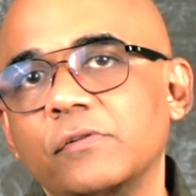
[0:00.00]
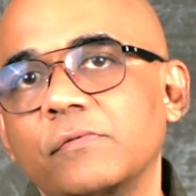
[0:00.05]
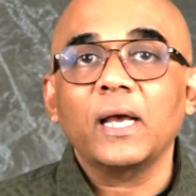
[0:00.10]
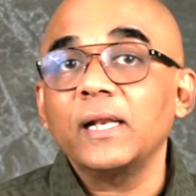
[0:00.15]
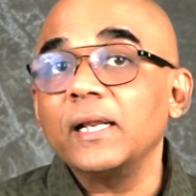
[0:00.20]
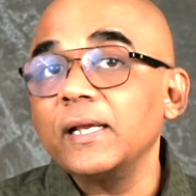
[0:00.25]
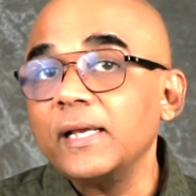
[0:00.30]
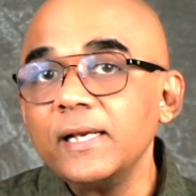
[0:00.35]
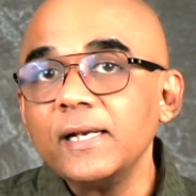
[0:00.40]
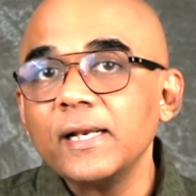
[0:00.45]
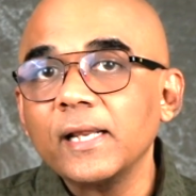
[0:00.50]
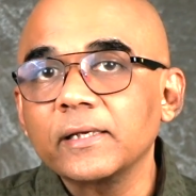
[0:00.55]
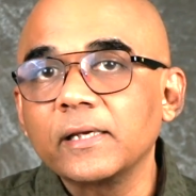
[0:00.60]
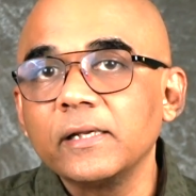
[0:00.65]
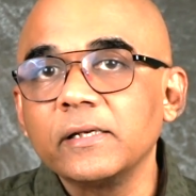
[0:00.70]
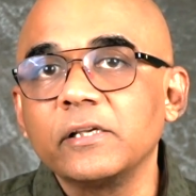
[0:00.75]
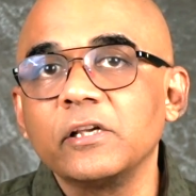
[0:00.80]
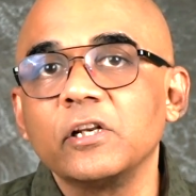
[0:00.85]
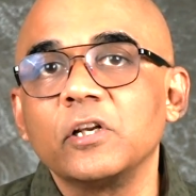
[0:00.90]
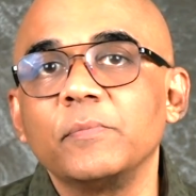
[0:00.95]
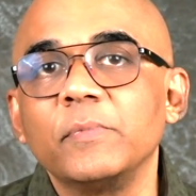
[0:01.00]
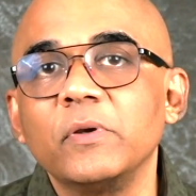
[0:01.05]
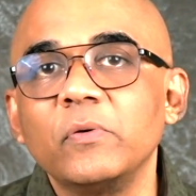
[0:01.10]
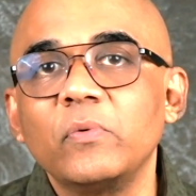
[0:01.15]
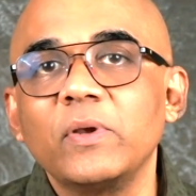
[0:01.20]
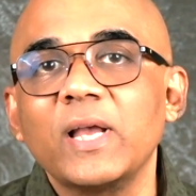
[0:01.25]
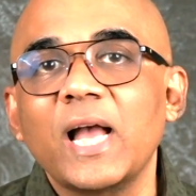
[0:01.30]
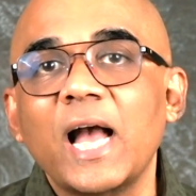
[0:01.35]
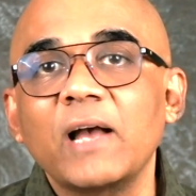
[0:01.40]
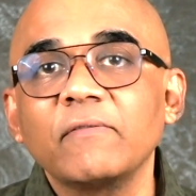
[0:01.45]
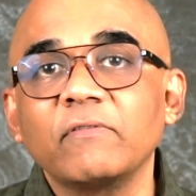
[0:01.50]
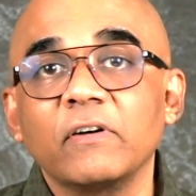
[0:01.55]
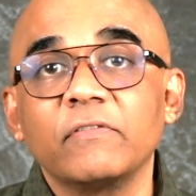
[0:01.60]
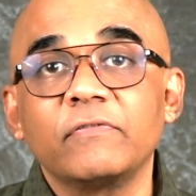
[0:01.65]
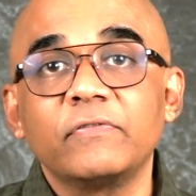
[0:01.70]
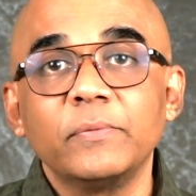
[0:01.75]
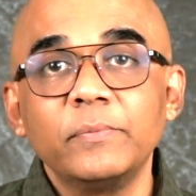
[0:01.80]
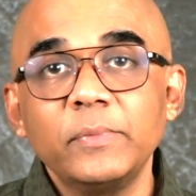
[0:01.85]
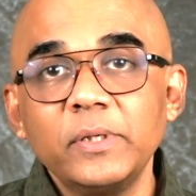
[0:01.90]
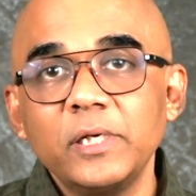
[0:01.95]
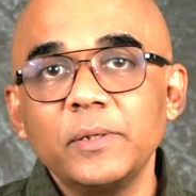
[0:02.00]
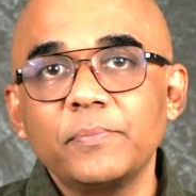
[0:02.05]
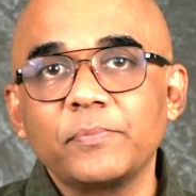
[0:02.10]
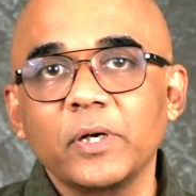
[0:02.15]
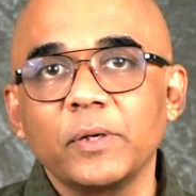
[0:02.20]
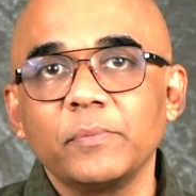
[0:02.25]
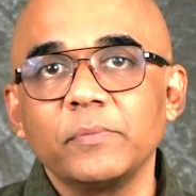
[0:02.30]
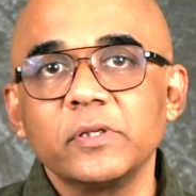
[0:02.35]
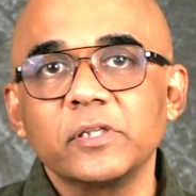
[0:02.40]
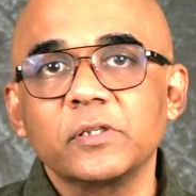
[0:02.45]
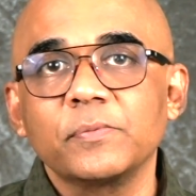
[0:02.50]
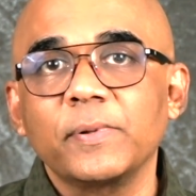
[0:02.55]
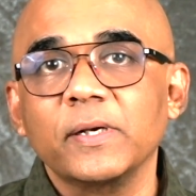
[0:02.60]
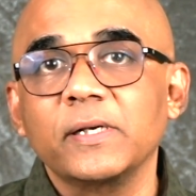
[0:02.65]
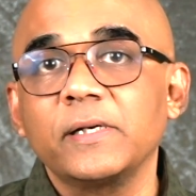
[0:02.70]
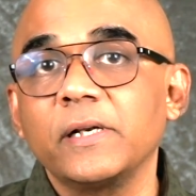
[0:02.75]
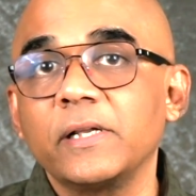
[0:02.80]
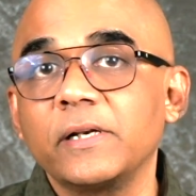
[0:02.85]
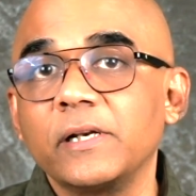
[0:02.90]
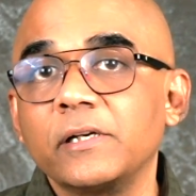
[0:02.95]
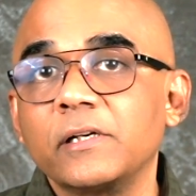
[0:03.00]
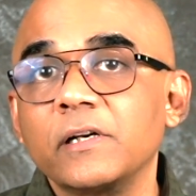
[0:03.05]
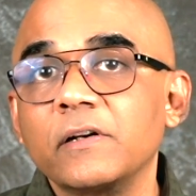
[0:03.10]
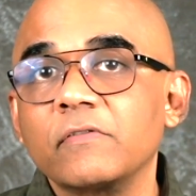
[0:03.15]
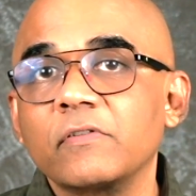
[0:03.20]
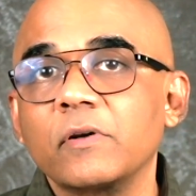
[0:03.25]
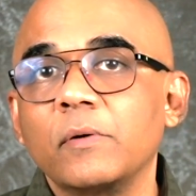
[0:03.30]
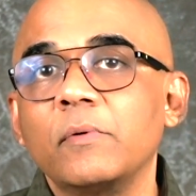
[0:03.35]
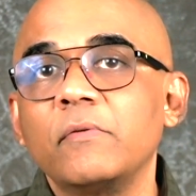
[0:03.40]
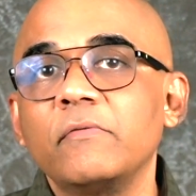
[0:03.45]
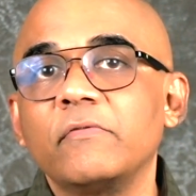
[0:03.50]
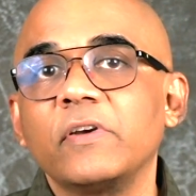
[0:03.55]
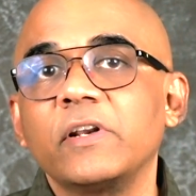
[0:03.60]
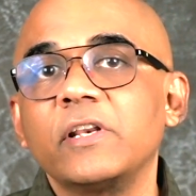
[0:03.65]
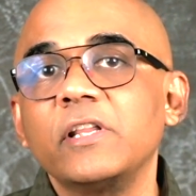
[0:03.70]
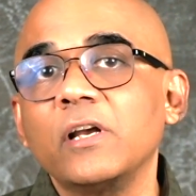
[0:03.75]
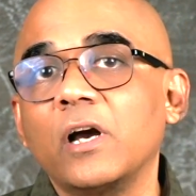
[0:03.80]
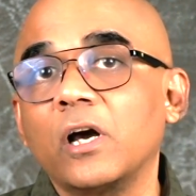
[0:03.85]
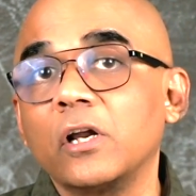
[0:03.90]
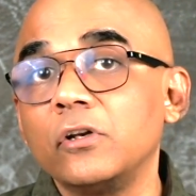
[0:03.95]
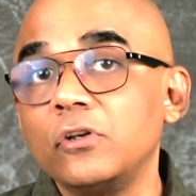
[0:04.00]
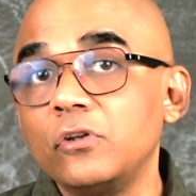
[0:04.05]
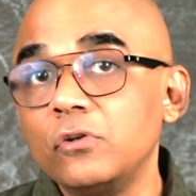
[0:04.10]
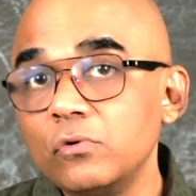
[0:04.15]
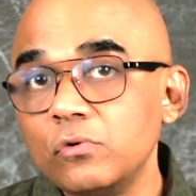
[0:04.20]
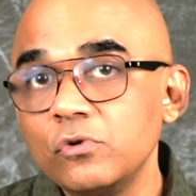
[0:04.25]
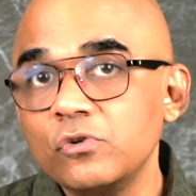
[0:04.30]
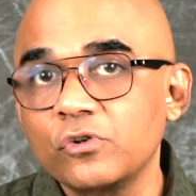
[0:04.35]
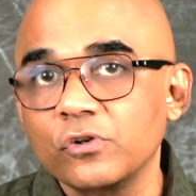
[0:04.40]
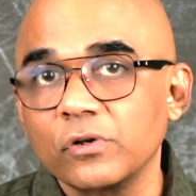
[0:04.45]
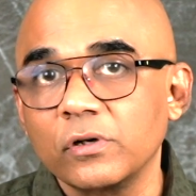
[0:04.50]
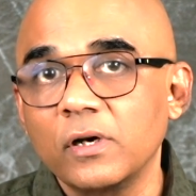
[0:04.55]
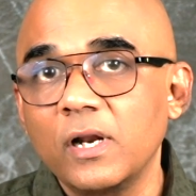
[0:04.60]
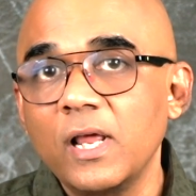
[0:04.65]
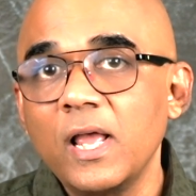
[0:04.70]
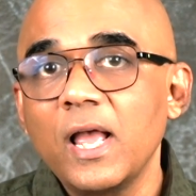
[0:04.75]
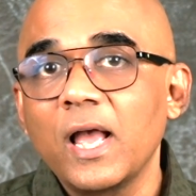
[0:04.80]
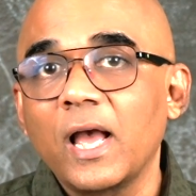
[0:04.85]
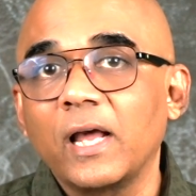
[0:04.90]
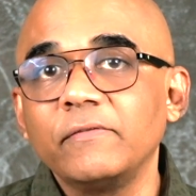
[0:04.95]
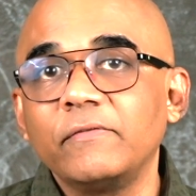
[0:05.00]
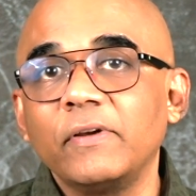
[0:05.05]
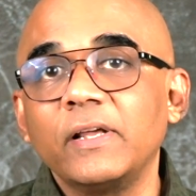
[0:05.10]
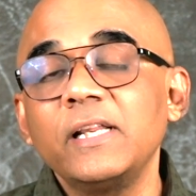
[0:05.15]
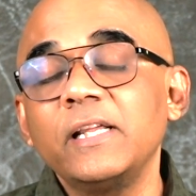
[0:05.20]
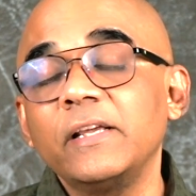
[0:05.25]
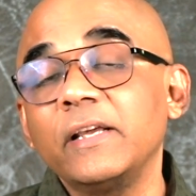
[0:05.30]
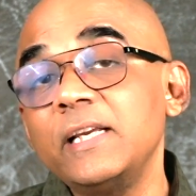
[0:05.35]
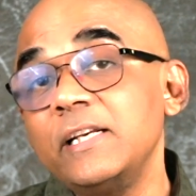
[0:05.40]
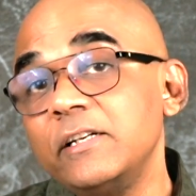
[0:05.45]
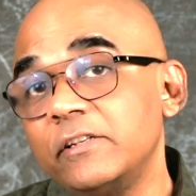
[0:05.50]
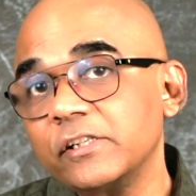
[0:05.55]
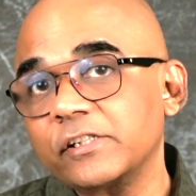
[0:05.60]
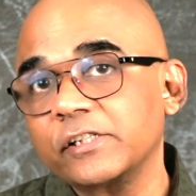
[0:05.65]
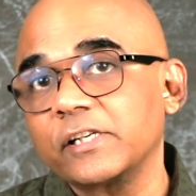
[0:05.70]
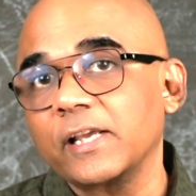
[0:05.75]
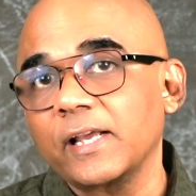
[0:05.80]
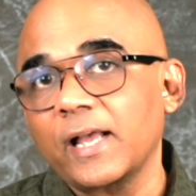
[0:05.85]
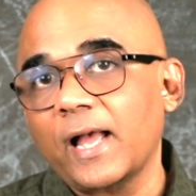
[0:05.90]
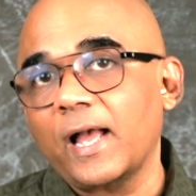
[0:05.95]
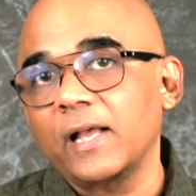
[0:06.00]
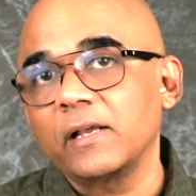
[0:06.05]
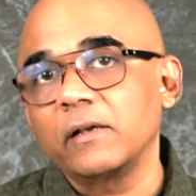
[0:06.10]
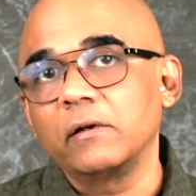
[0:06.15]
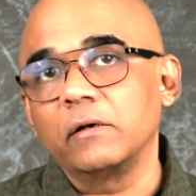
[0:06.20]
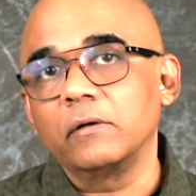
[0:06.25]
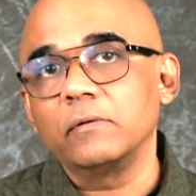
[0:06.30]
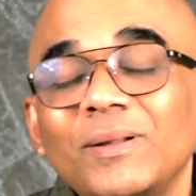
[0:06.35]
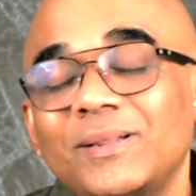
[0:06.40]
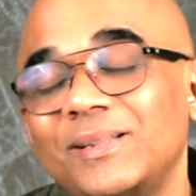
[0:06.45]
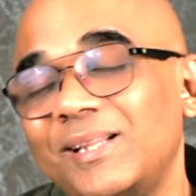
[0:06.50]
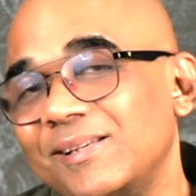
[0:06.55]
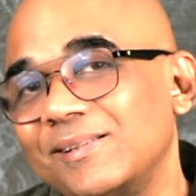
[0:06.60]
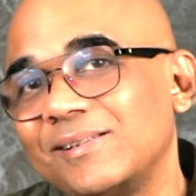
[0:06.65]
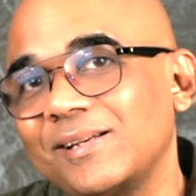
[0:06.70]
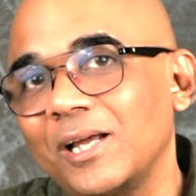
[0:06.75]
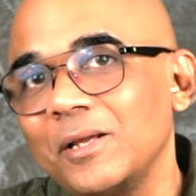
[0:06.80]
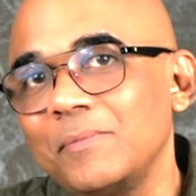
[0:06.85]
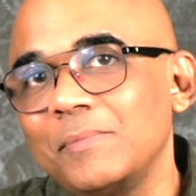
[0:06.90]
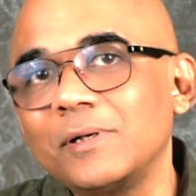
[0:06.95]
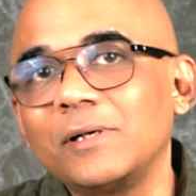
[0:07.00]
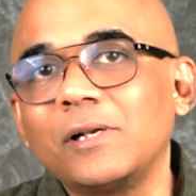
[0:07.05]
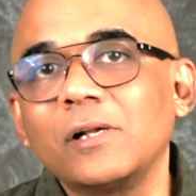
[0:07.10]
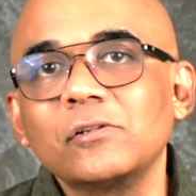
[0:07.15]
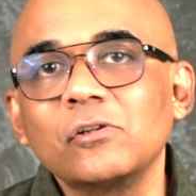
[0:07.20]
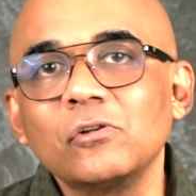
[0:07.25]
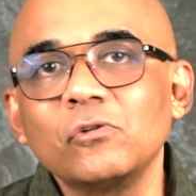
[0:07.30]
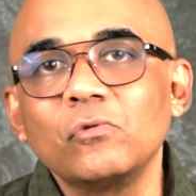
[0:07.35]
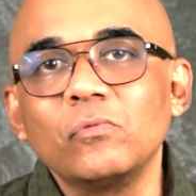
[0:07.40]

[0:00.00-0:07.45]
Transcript: And again, like in Kirumi, we have a familiar premise but narrated from a very unusual and very interesting angle. But this time it doesn't